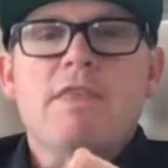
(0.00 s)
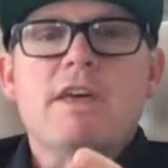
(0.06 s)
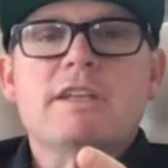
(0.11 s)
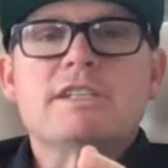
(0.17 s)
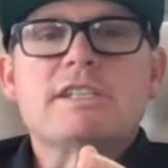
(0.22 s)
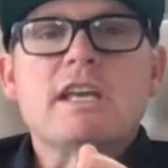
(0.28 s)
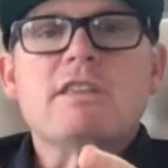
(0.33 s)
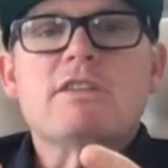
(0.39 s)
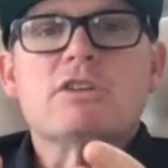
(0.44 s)

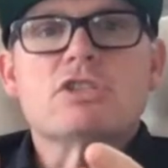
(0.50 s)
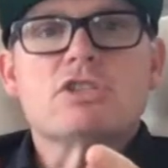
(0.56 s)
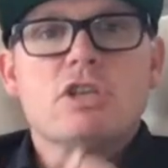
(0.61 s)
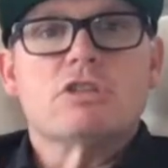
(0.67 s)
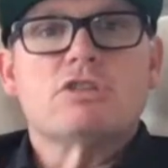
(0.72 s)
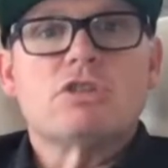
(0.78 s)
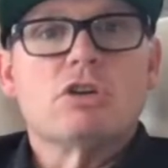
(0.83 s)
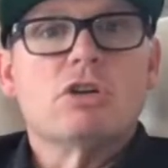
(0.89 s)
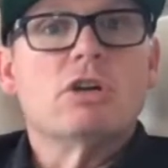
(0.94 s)
then say there's
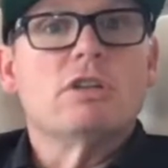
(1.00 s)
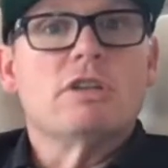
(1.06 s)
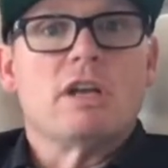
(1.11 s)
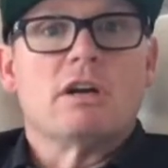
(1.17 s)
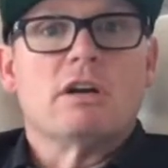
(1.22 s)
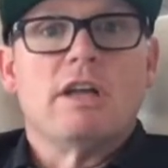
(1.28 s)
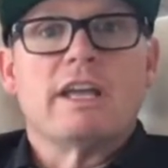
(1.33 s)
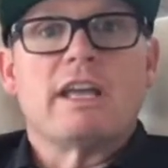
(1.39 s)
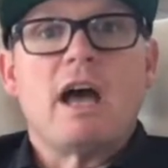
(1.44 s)
the third
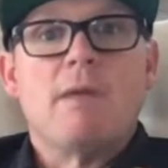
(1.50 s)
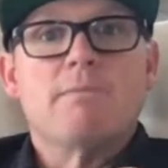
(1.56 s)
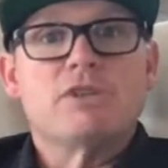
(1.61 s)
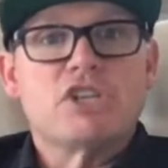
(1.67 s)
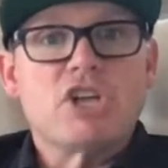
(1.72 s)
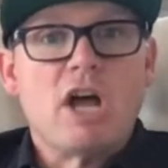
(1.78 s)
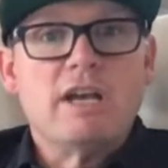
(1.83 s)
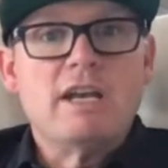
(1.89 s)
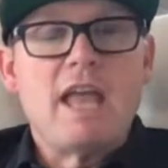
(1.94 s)
that are like, I'm
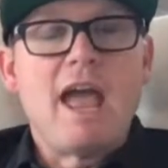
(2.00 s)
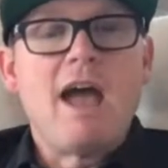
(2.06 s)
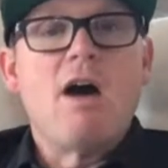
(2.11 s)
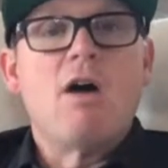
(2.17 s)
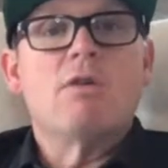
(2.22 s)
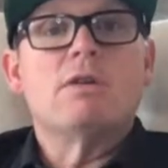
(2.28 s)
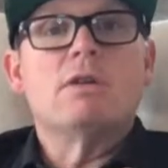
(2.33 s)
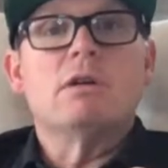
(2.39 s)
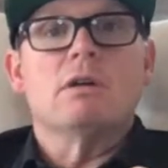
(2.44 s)
shut
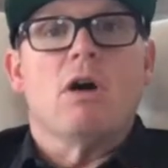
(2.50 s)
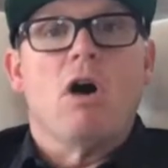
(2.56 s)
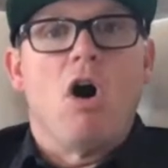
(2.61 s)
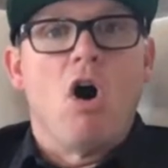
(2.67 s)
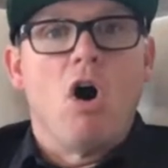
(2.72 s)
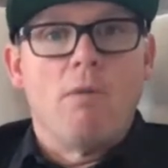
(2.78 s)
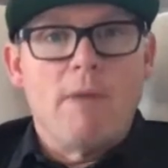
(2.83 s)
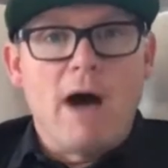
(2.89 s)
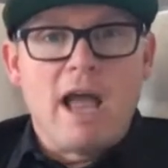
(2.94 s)
down.
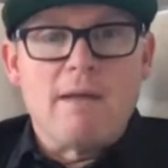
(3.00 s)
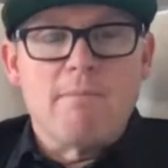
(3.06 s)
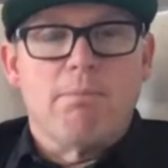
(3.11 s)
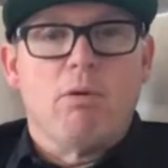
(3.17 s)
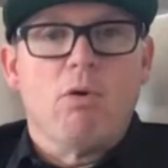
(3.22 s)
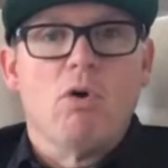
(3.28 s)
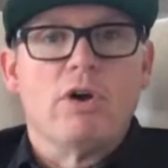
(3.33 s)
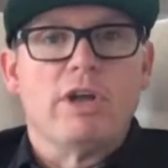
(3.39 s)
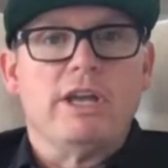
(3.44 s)
All my
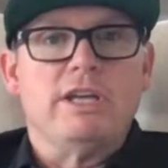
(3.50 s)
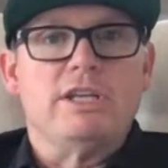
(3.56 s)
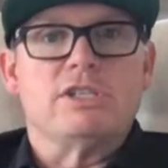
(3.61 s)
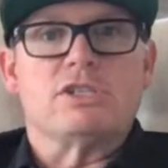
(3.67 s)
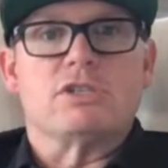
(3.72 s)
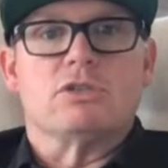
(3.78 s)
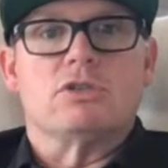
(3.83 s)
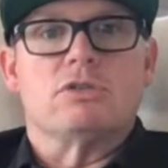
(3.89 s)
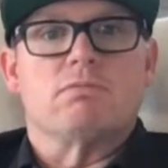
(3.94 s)

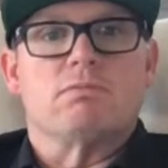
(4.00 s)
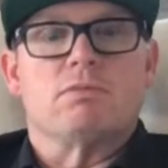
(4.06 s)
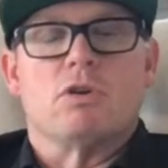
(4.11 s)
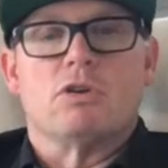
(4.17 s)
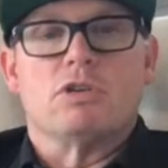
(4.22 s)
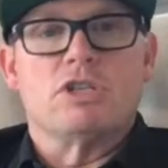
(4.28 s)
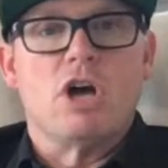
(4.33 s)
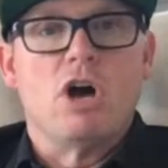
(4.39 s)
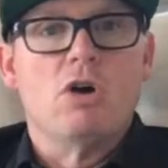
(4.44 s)
employees
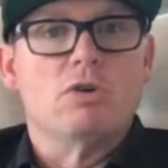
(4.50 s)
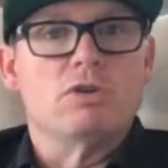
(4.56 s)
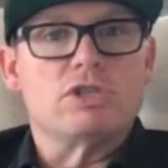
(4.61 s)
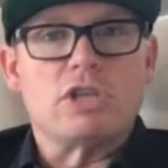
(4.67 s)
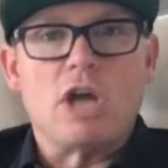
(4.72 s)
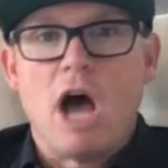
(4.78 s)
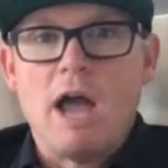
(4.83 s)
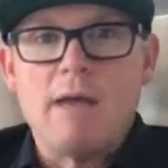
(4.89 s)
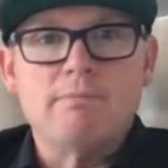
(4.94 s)
are
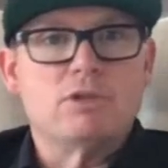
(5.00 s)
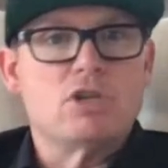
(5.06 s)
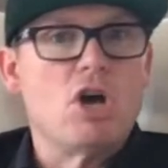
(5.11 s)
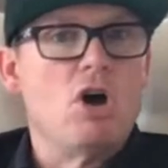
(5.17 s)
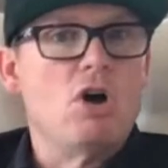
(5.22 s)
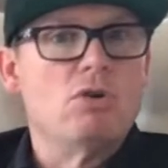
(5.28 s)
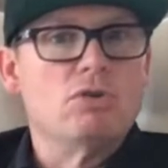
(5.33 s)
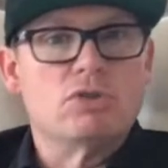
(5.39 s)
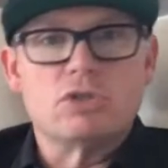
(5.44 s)
toast. I'm
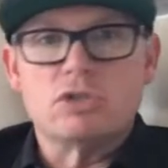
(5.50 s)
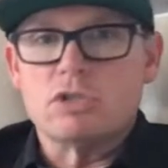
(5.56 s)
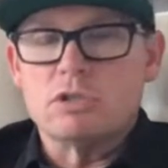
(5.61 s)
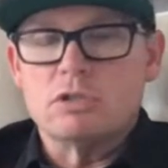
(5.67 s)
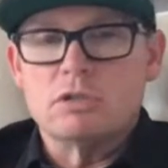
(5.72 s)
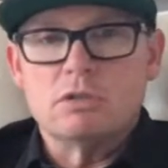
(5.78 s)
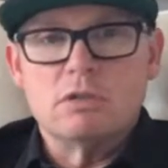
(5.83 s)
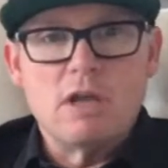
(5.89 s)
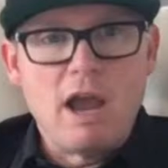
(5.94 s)

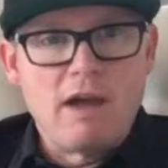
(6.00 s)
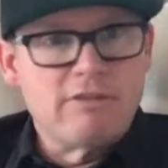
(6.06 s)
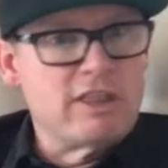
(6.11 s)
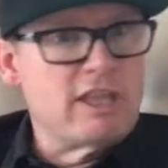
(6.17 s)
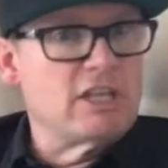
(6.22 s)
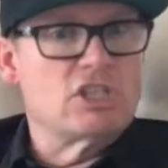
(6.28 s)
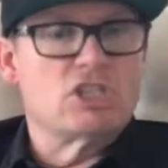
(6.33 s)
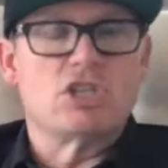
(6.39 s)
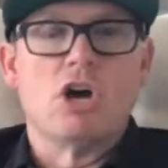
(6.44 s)
toast.
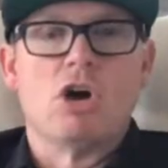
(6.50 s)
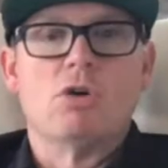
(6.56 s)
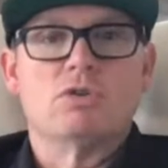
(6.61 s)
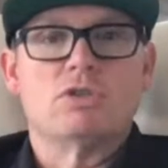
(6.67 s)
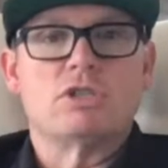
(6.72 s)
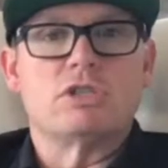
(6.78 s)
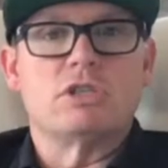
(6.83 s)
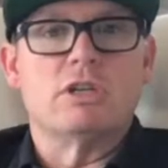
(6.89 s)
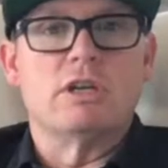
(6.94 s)
Everything's
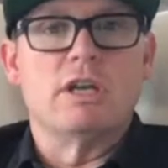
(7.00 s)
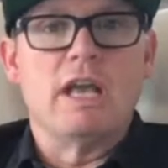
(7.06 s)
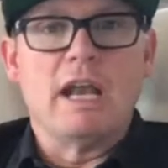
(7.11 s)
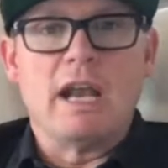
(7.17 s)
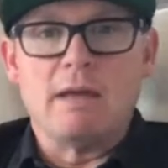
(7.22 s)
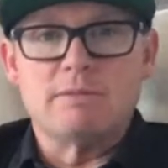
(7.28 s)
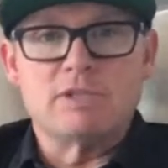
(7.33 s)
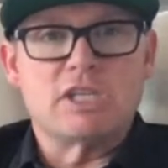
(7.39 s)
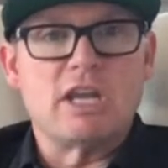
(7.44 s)
toast.
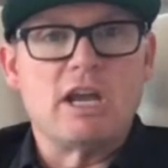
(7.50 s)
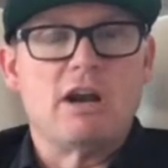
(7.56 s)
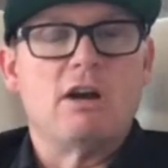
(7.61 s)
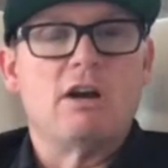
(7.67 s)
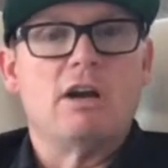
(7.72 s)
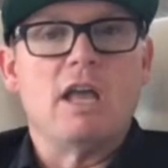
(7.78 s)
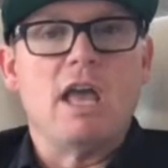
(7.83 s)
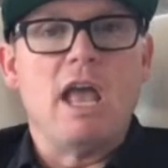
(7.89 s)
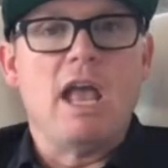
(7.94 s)
And I'm
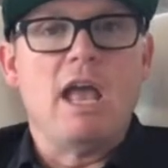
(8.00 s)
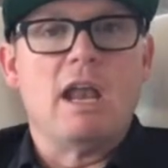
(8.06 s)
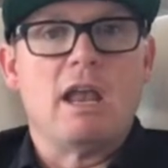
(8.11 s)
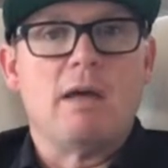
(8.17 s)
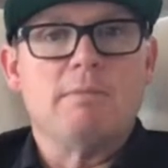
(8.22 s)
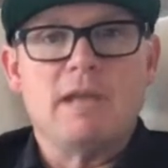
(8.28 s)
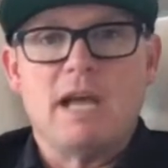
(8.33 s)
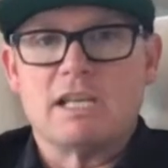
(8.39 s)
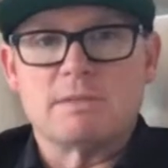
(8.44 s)
scared and
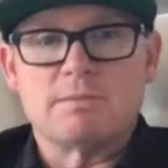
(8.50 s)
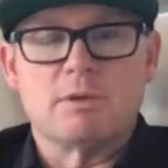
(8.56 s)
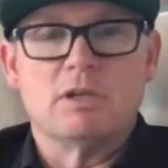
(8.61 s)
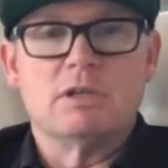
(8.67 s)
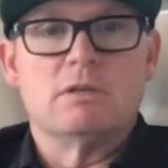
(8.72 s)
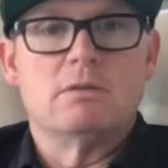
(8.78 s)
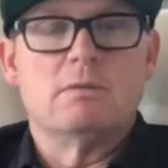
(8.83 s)
I'm desperate.